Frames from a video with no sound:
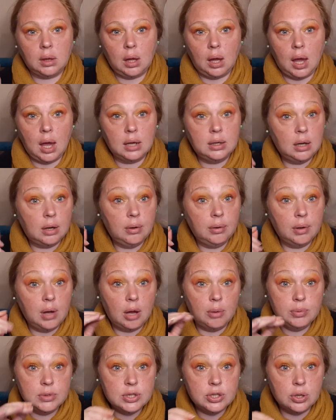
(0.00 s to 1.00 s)
I
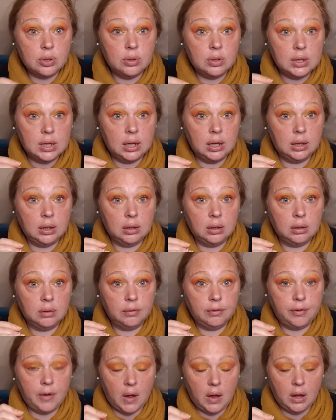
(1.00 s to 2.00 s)
was talking
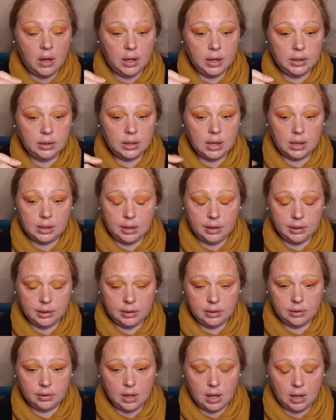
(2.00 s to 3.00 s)
fine, and I
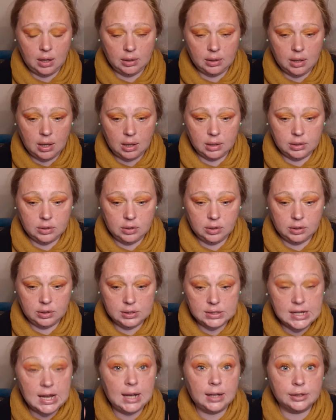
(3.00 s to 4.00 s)
could
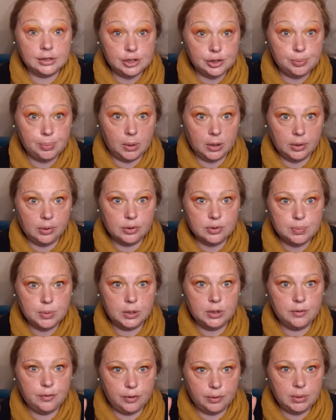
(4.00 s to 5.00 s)
text my
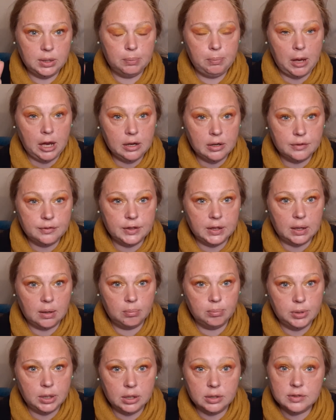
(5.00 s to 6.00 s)
husband from the back of the
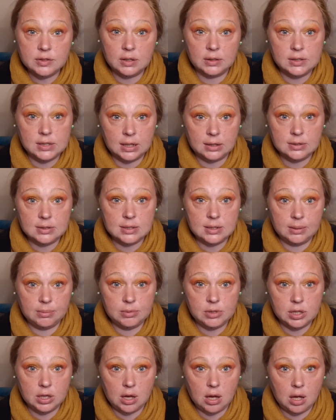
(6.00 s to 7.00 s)
ambulance. I texted him
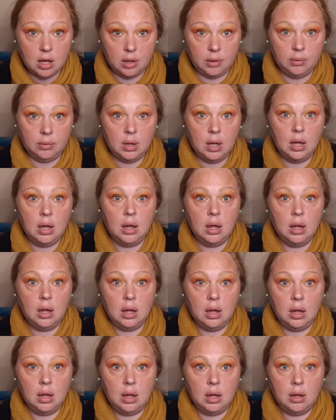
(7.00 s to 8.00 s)
to go,
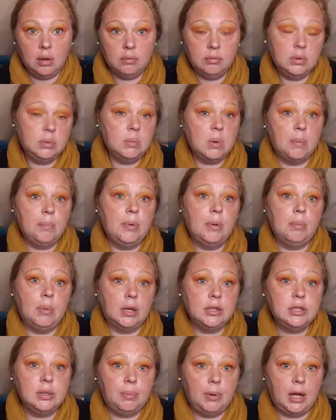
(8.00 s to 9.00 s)
remember my
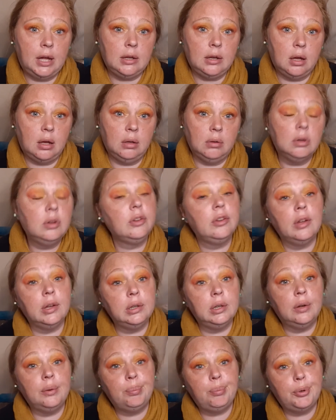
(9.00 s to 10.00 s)
tobacco, because I'd
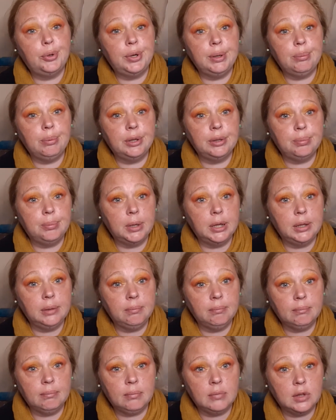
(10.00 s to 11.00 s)
not brought it with me.
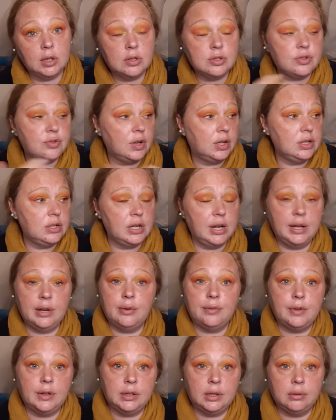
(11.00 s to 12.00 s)
Because strangely
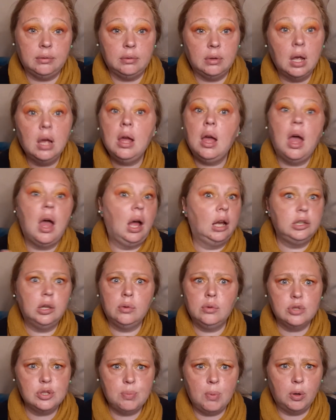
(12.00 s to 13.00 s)
enough, I
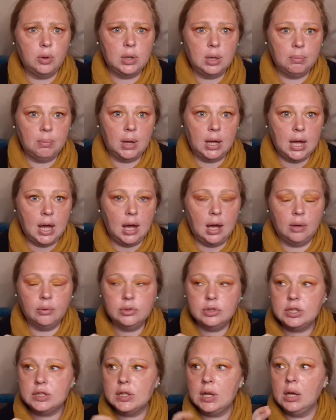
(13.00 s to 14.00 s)
don't smoke in my
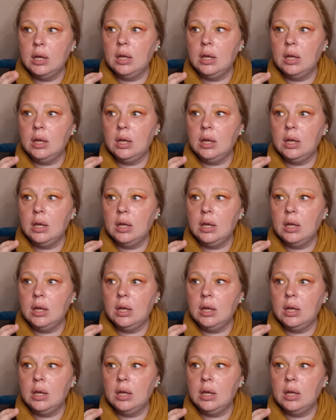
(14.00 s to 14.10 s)
house.